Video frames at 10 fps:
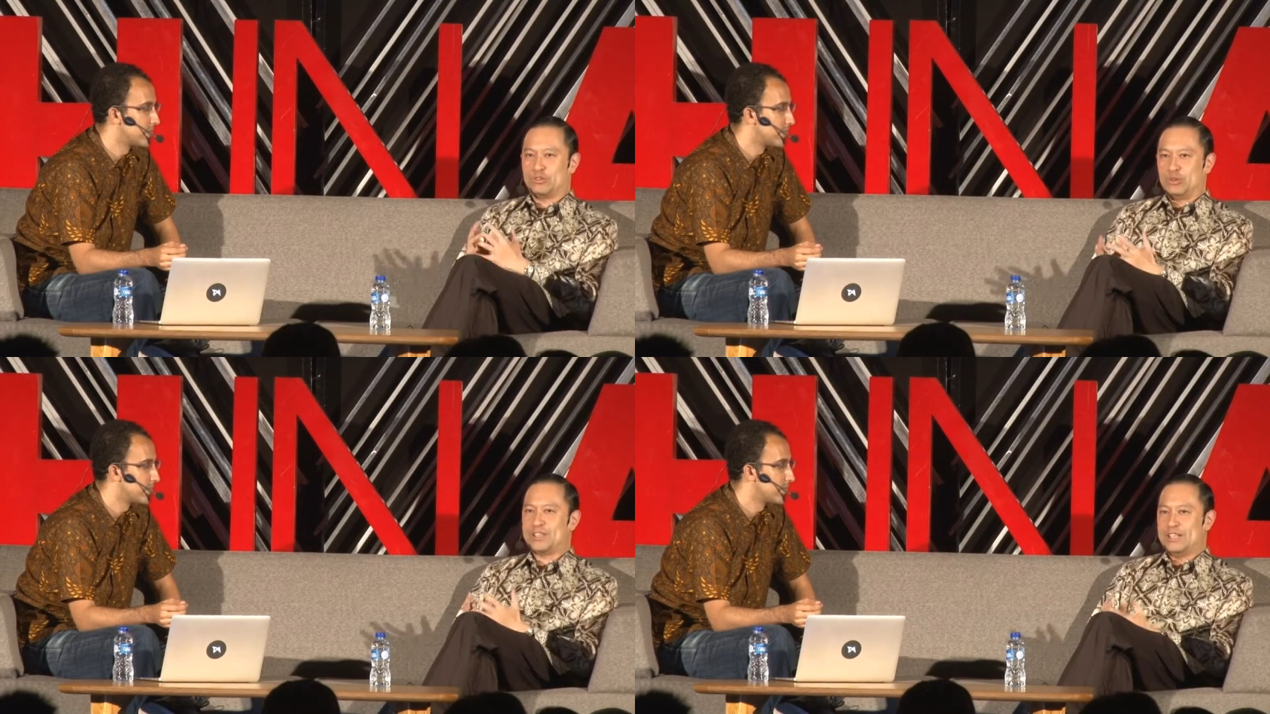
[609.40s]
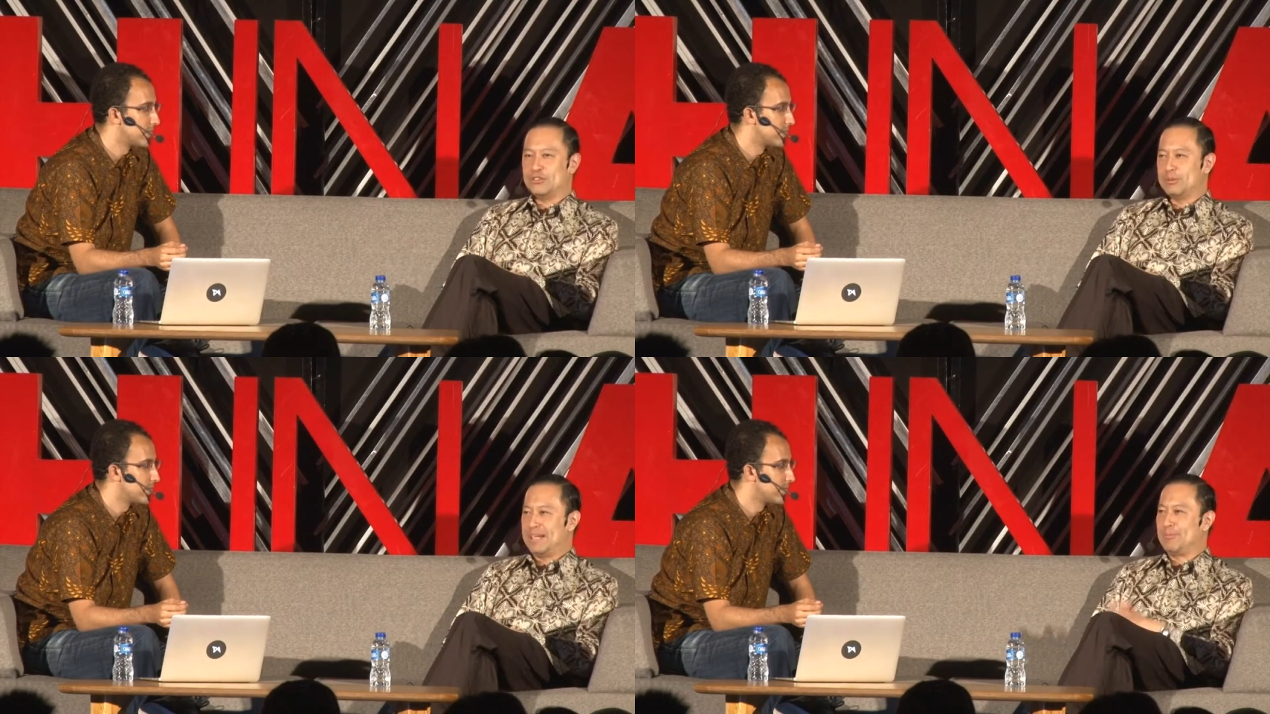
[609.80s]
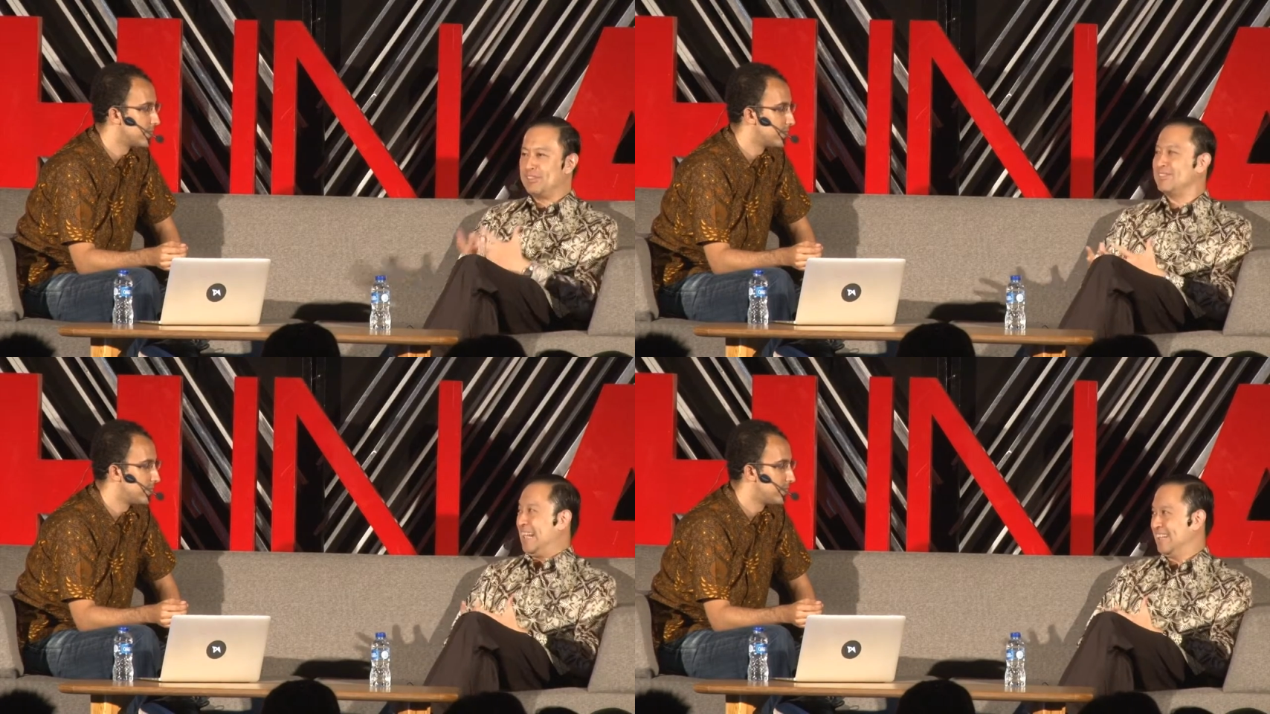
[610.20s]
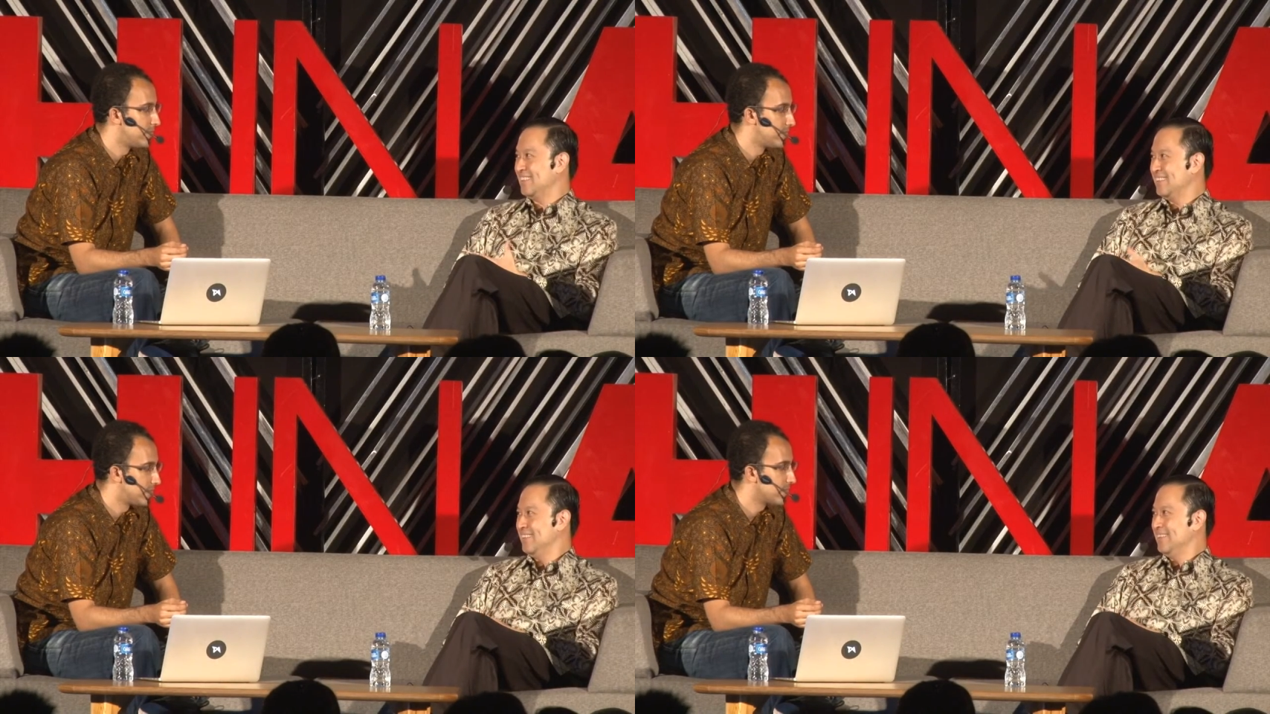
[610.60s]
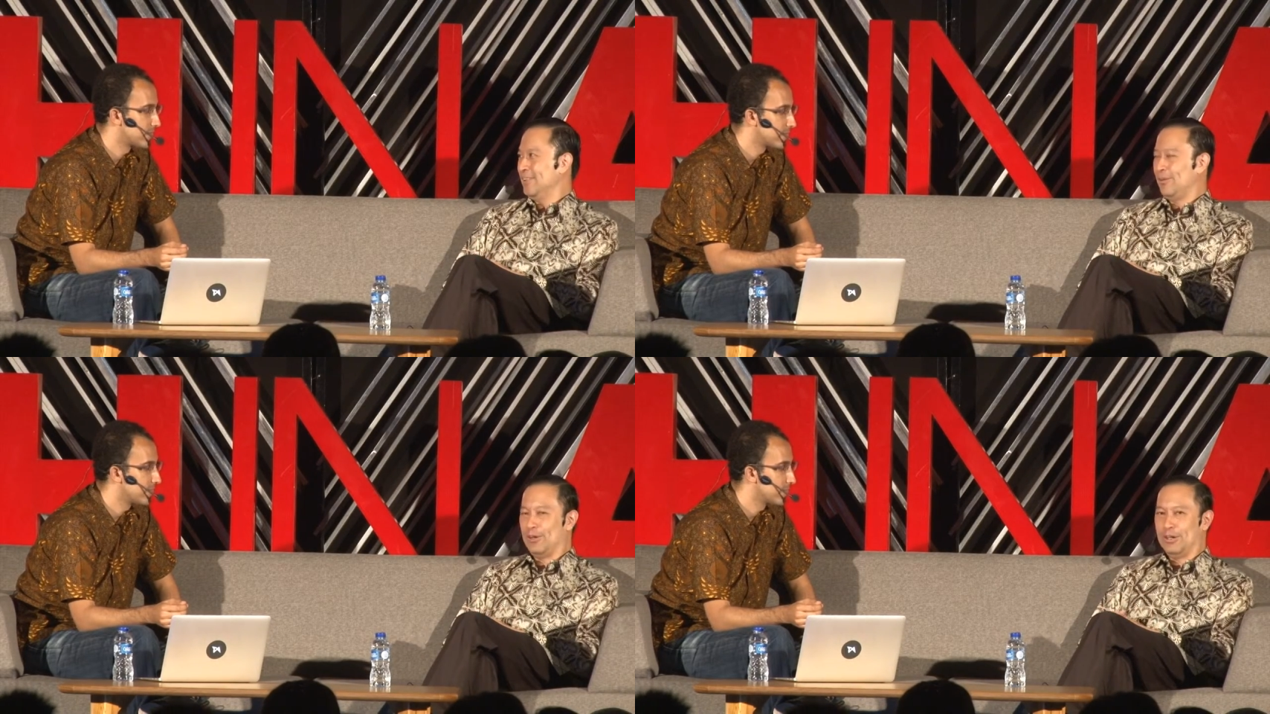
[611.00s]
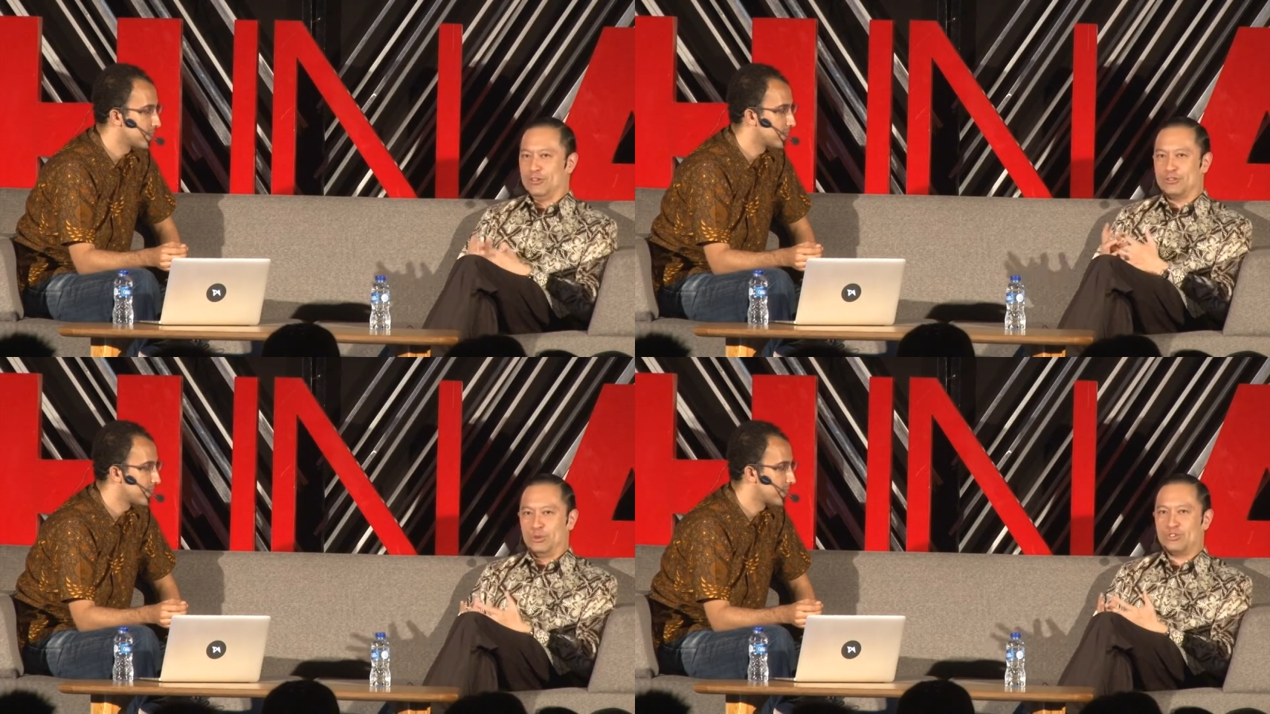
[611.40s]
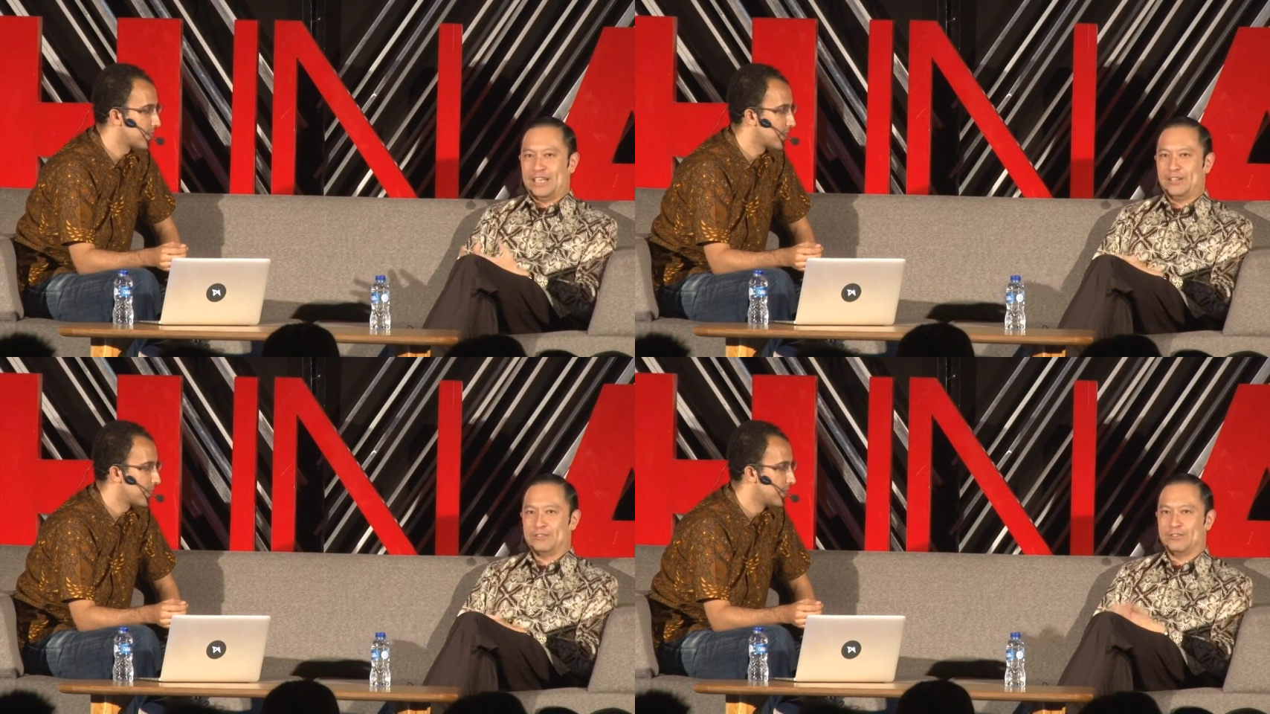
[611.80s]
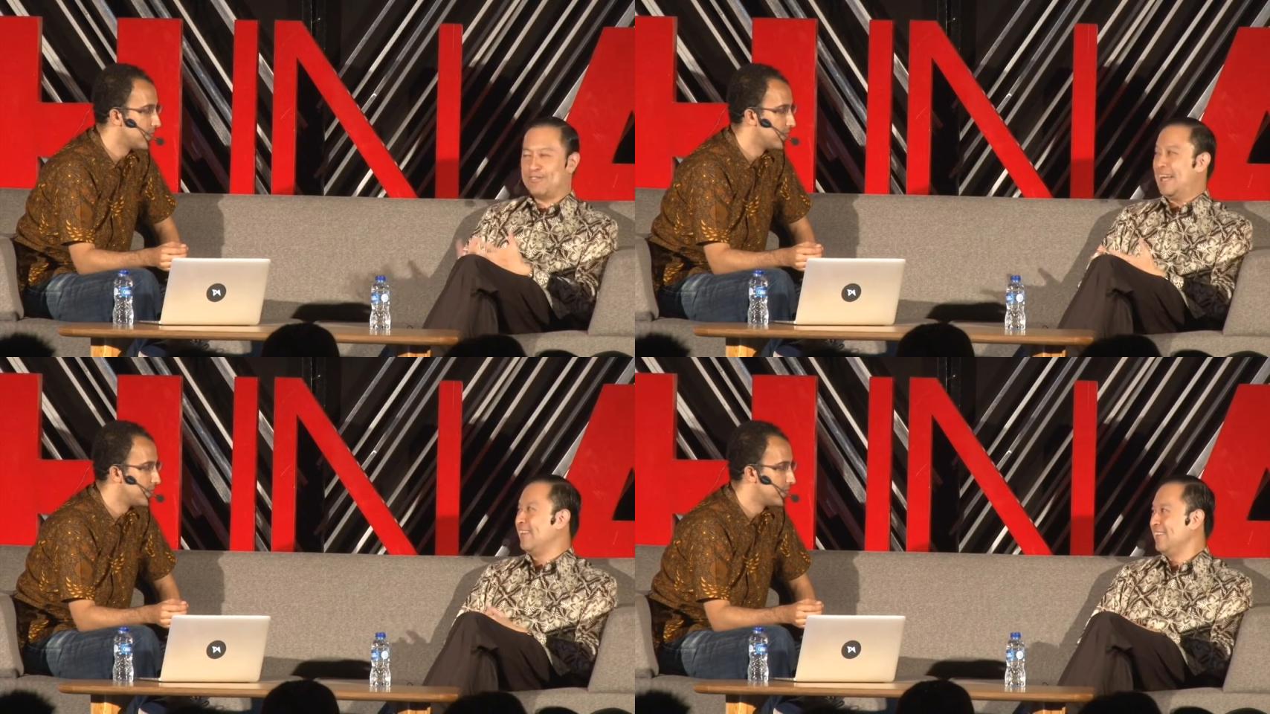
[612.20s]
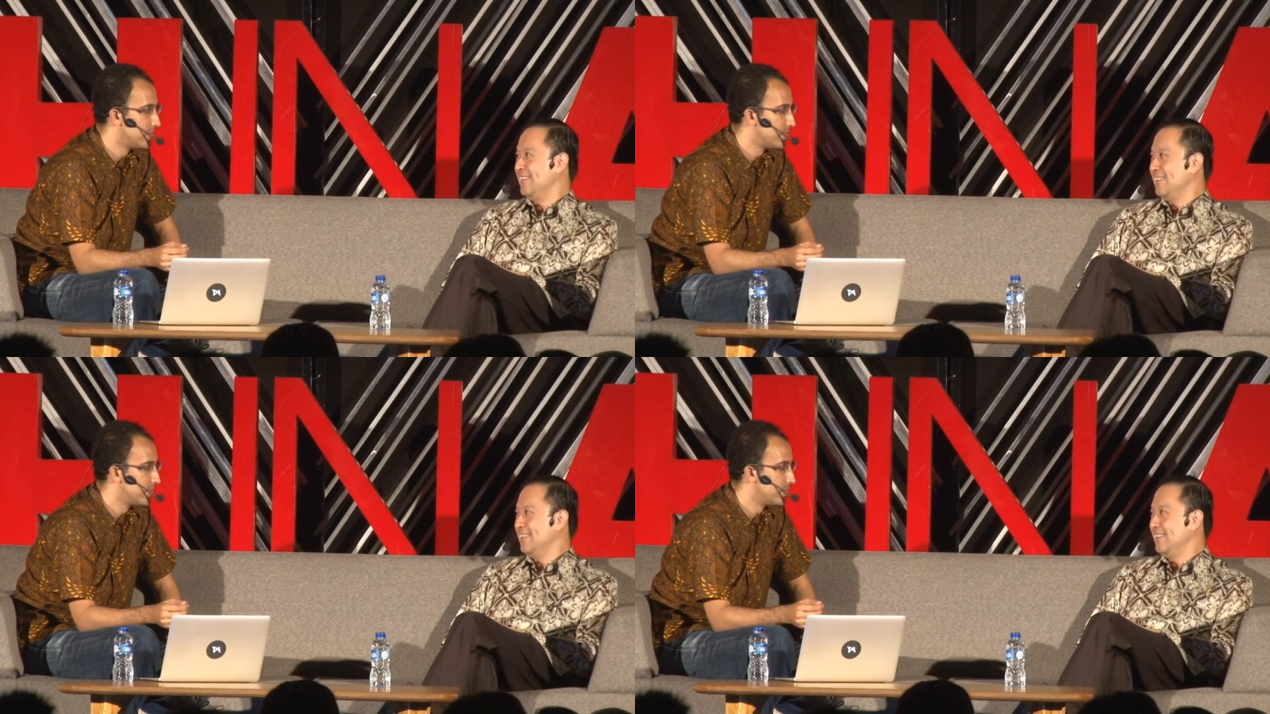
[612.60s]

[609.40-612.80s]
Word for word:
Speaker 1: so scared to make a mistake, or so scared to fail.